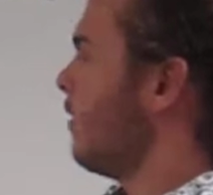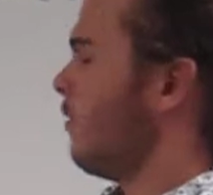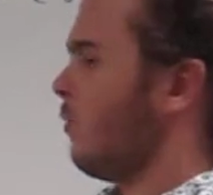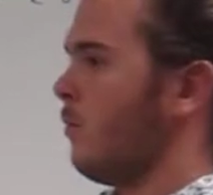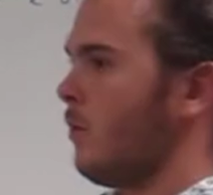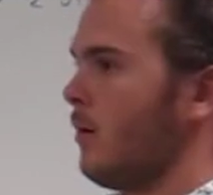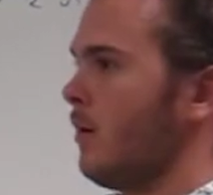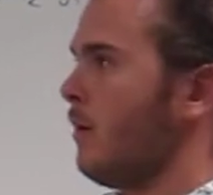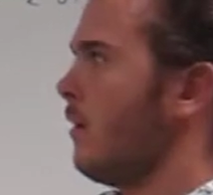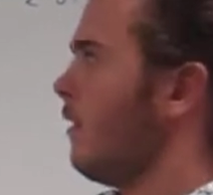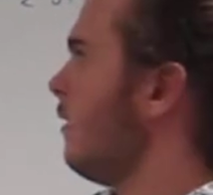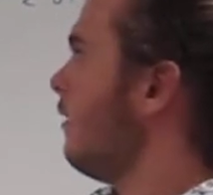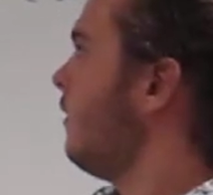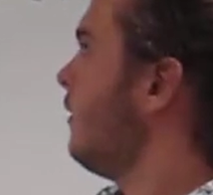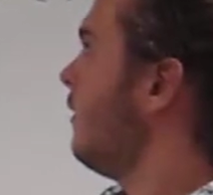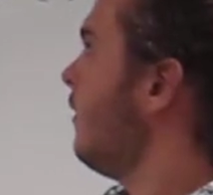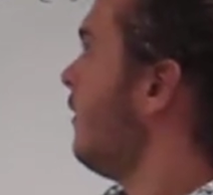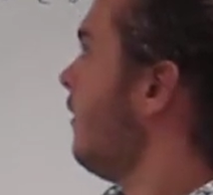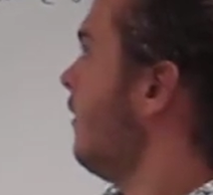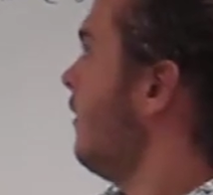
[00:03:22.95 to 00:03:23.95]
where
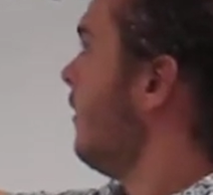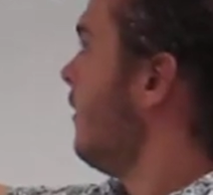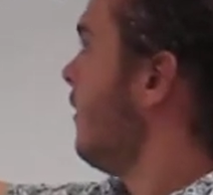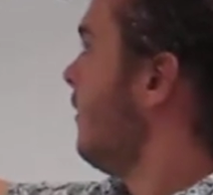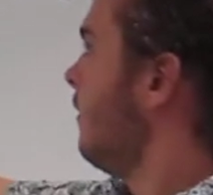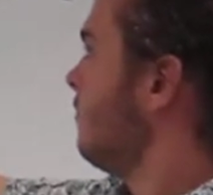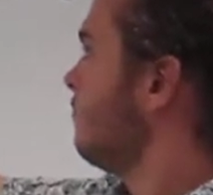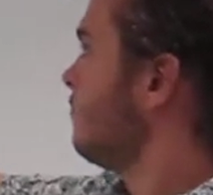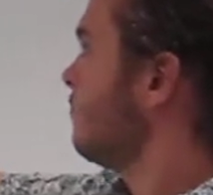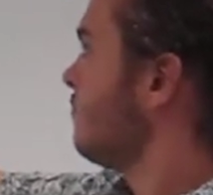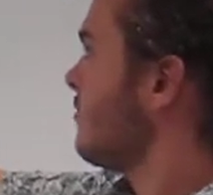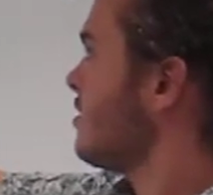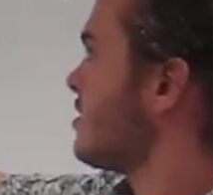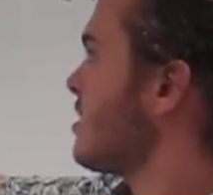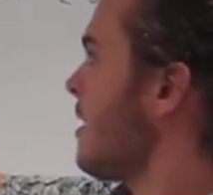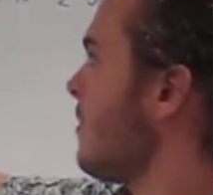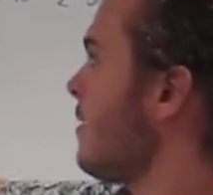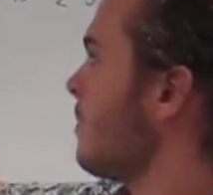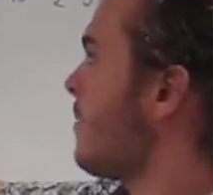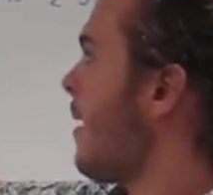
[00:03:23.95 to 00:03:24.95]
the
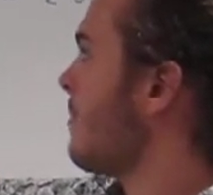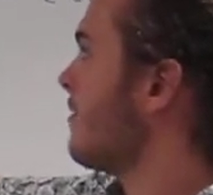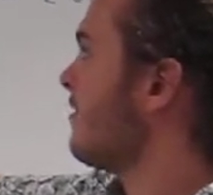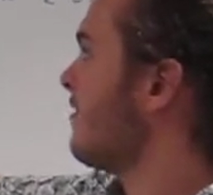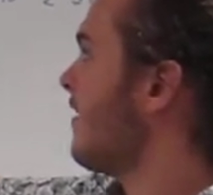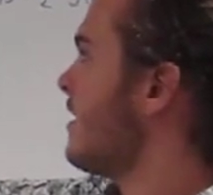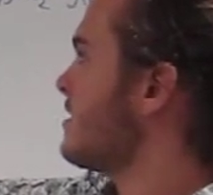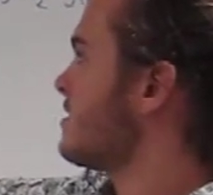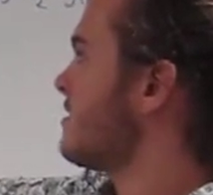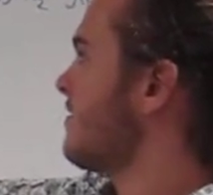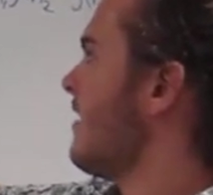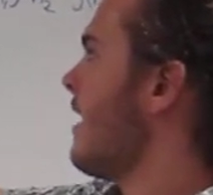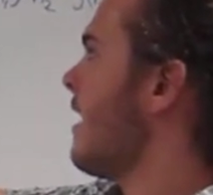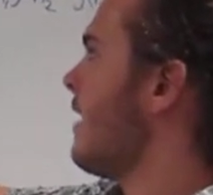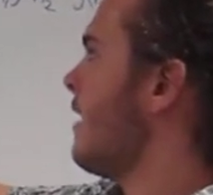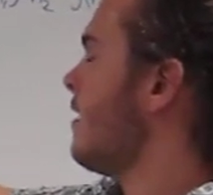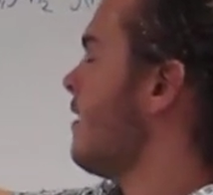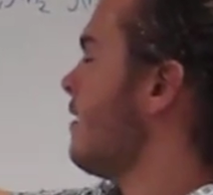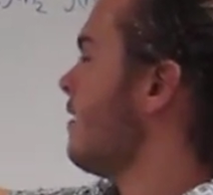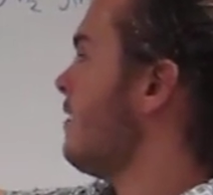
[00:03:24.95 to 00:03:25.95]
sum of the proper divisors of
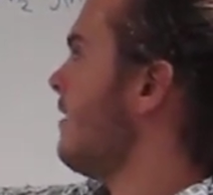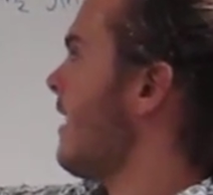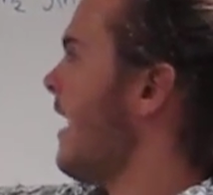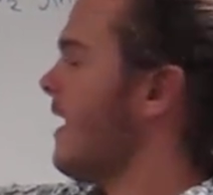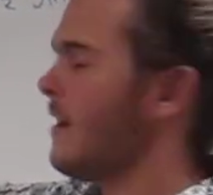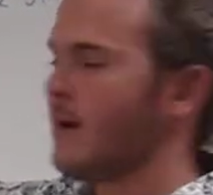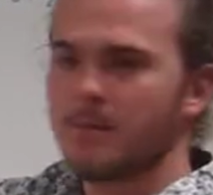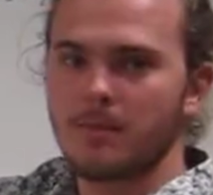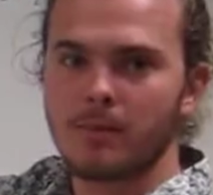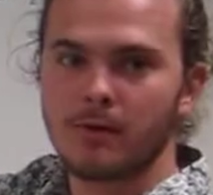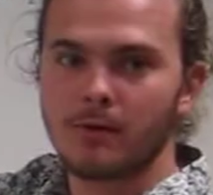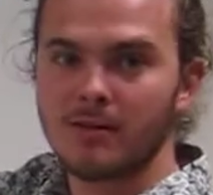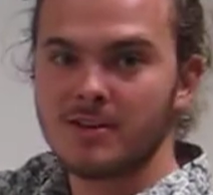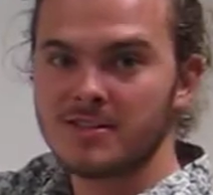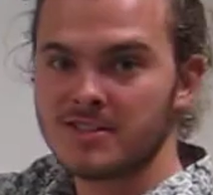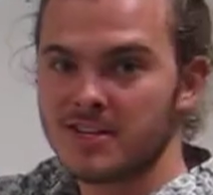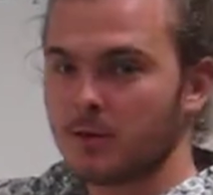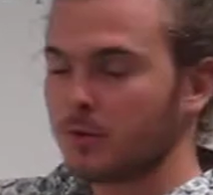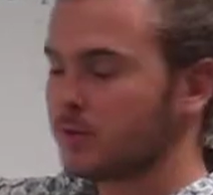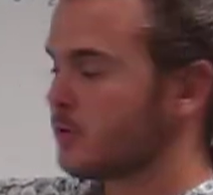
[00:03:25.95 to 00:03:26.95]
that, that number
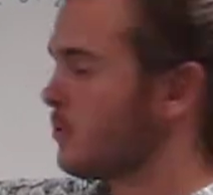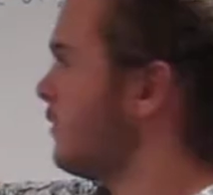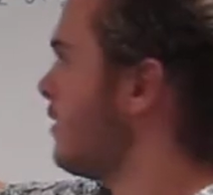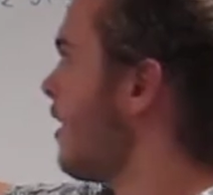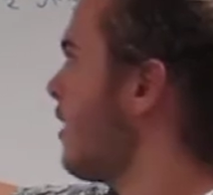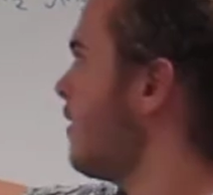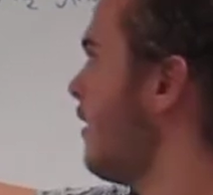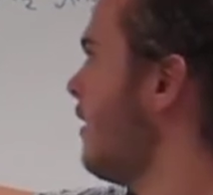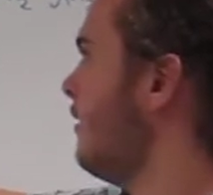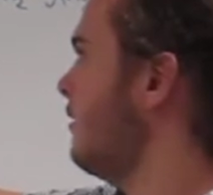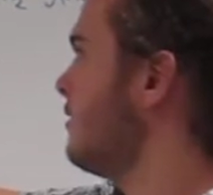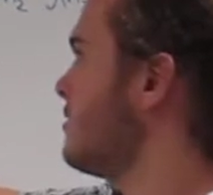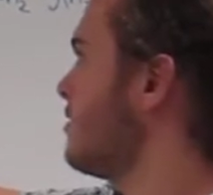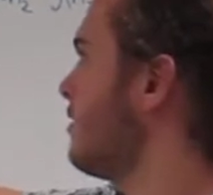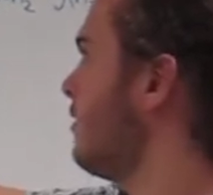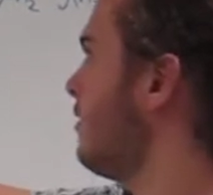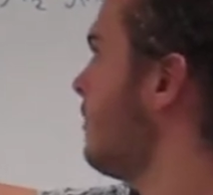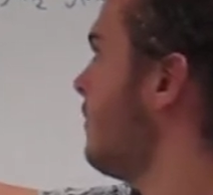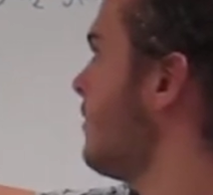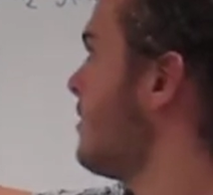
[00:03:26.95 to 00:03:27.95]
is equal to another
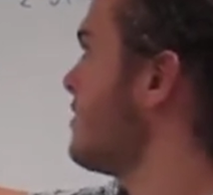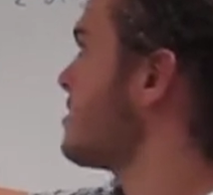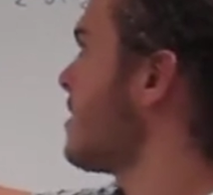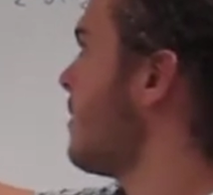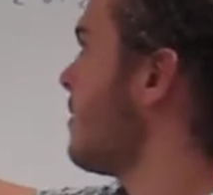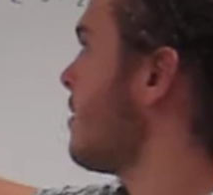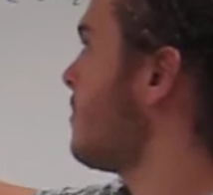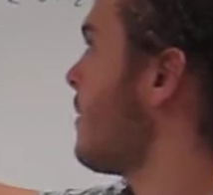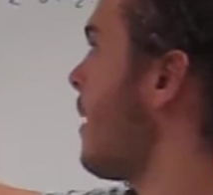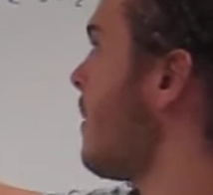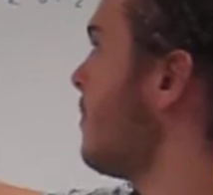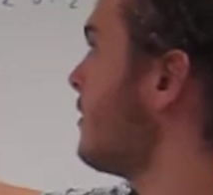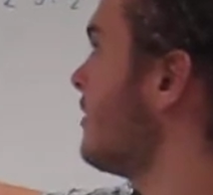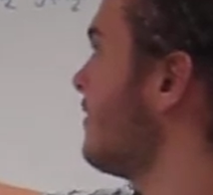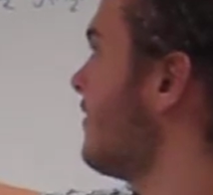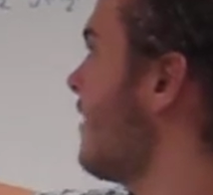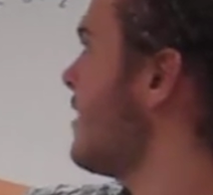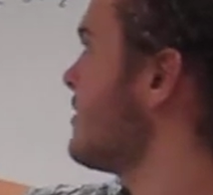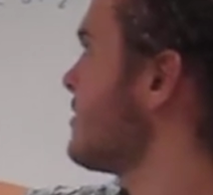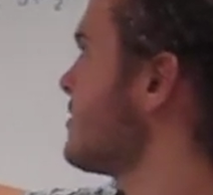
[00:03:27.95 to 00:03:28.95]
integer, but the sum of the proper
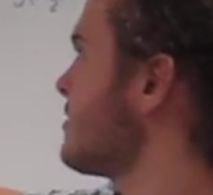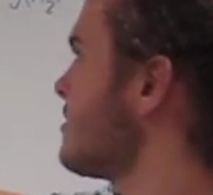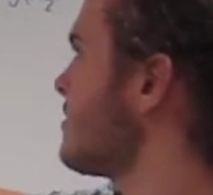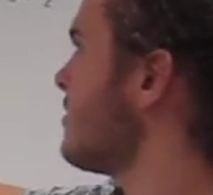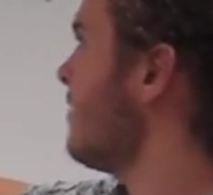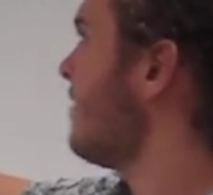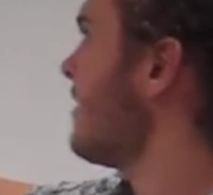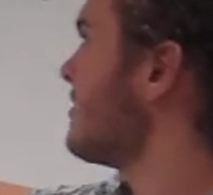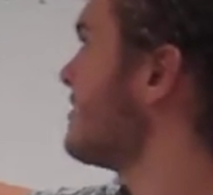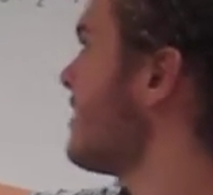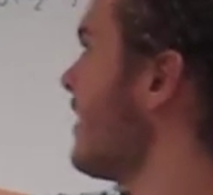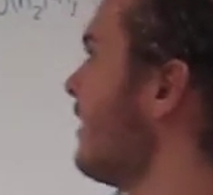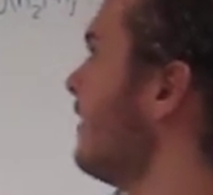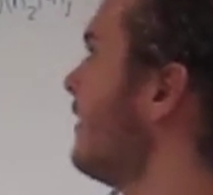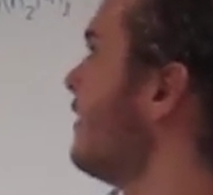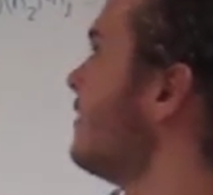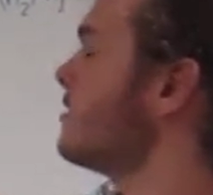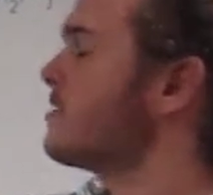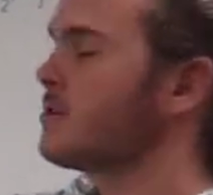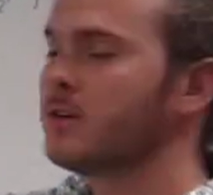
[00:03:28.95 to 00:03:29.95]
divisors of that second
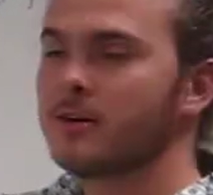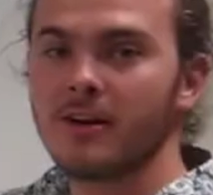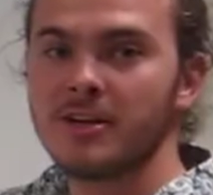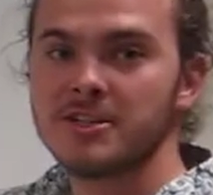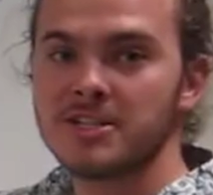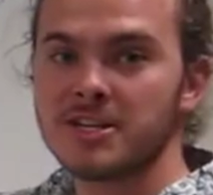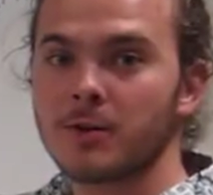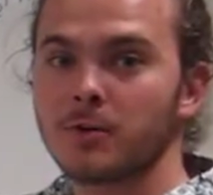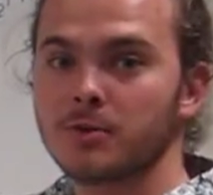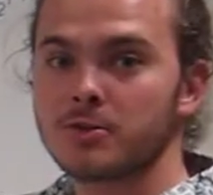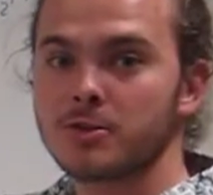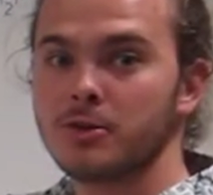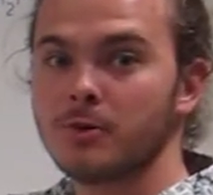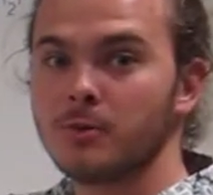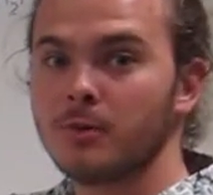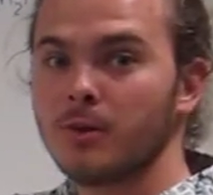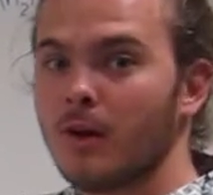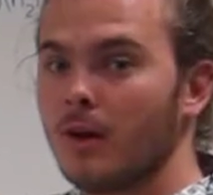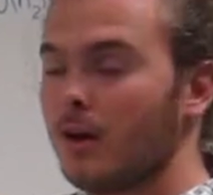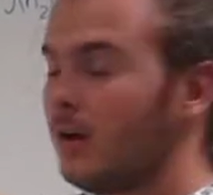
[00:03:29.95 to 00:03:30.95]
integer is equal
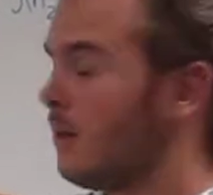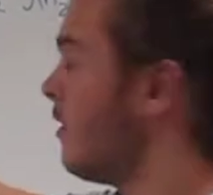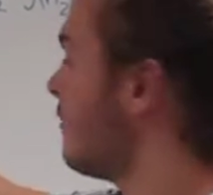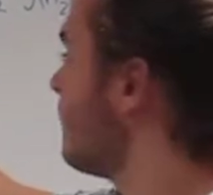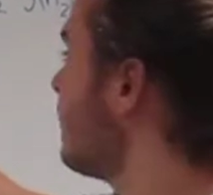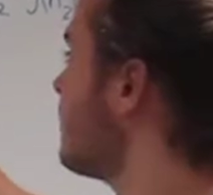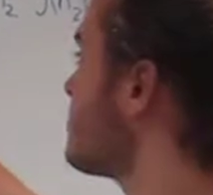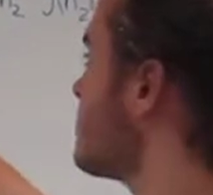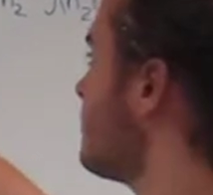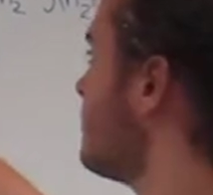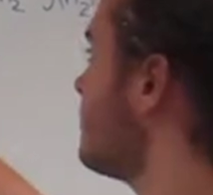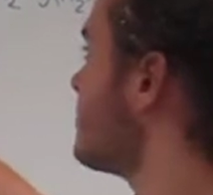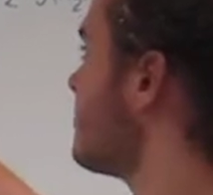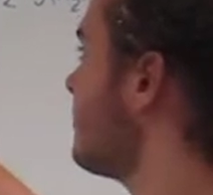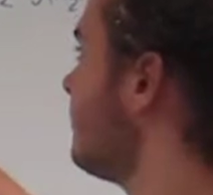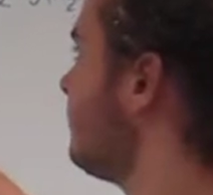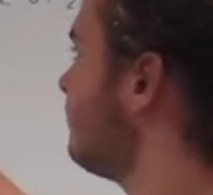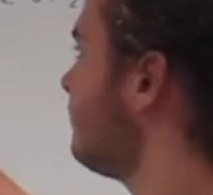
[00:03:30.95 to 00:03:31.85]
to the first integer.